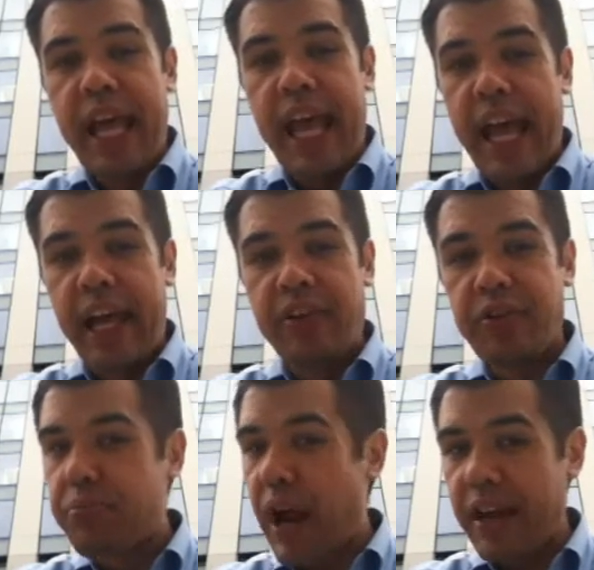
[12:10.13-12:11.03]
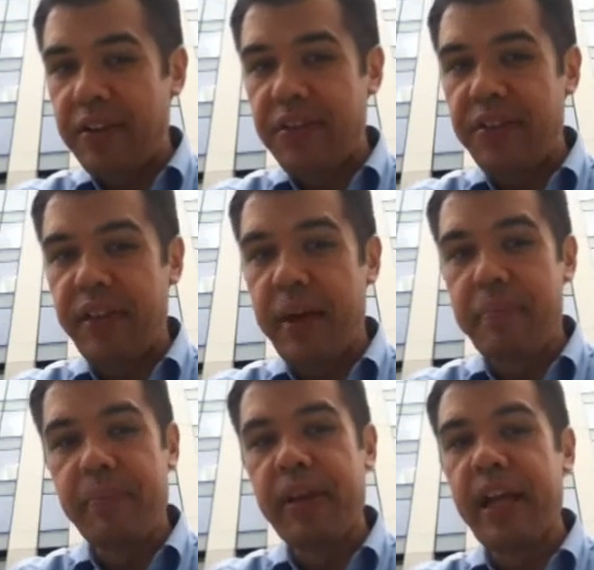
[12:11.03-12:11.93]
and just practice
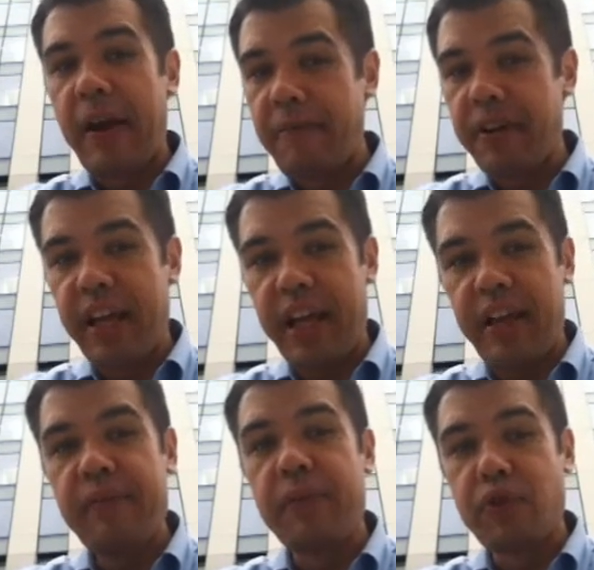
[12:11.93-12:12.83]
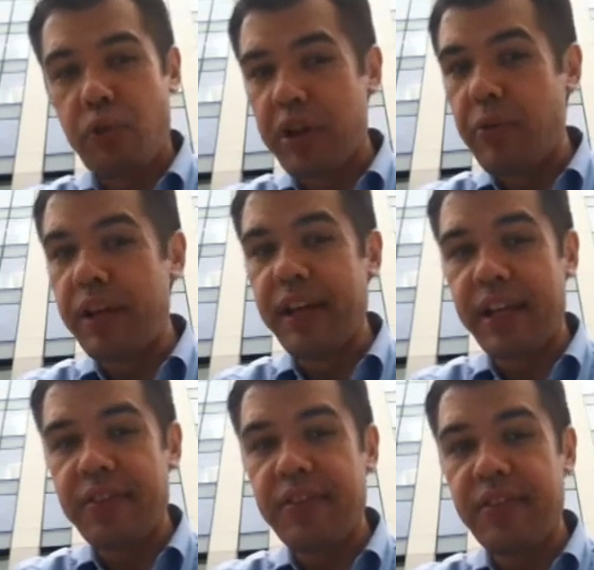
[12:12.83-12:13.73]
them every day for 21
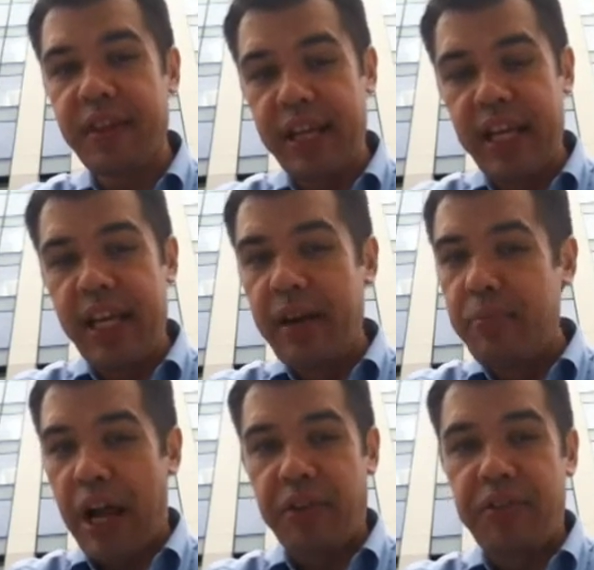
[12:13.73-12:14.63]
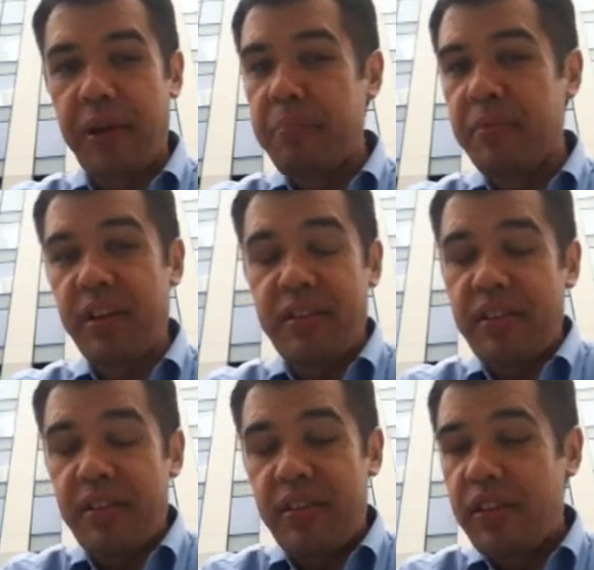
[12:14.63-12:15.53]
days. Practice
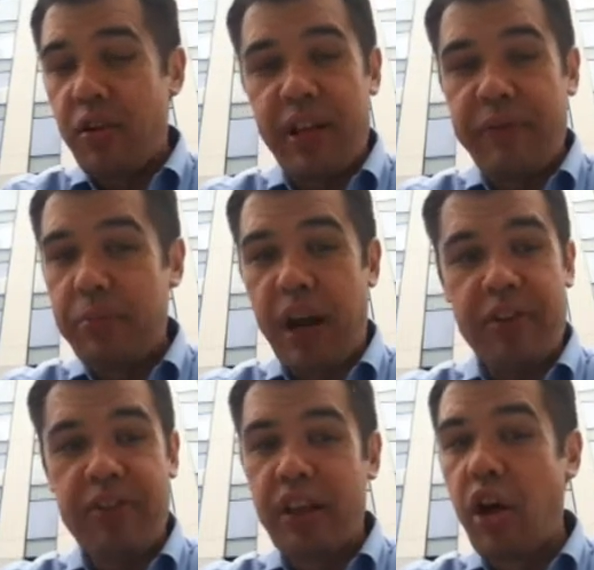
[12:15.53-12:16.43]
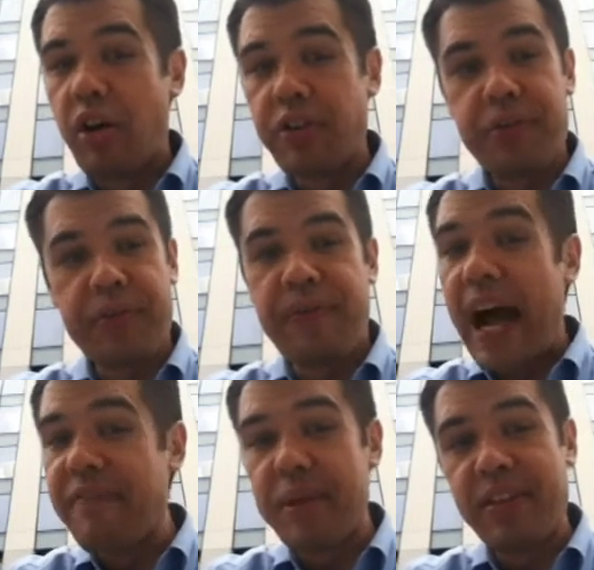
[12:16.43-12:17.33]
them. You don't have to practice that long. Just
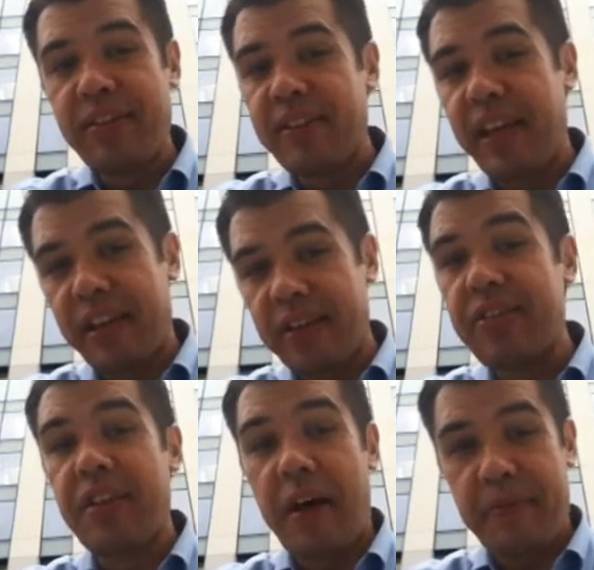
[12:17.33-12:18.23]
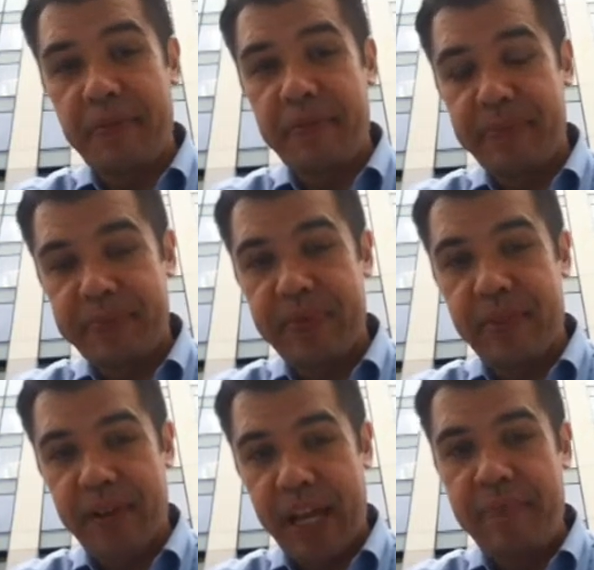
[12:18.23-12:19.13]
5 minutes a day is enough.
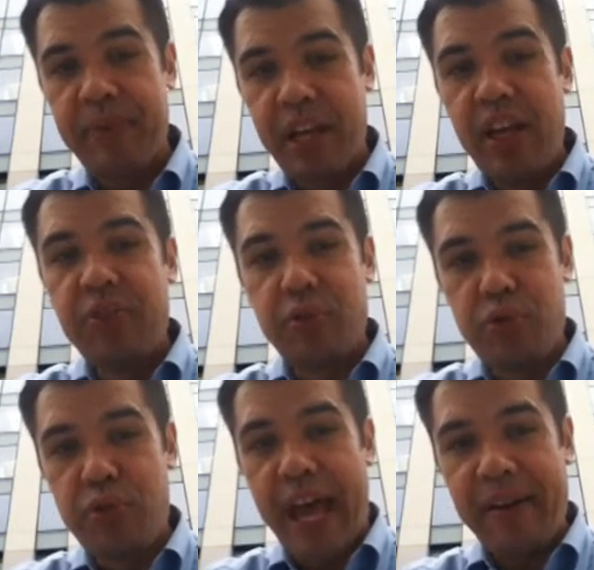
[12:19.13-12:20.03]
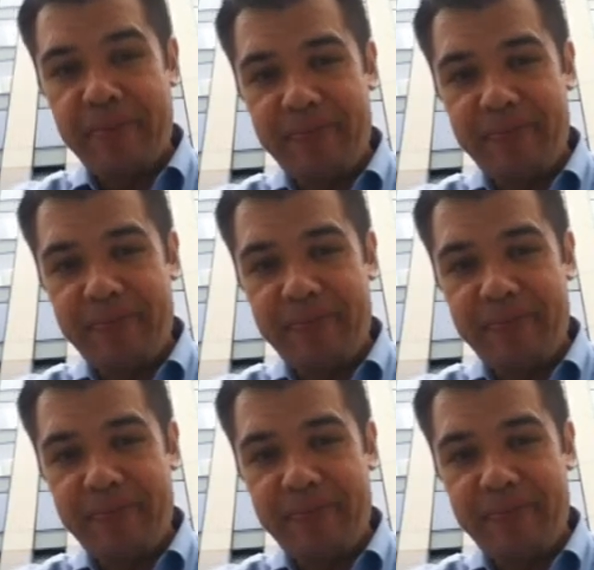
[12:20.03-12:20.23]
Okay? So do that,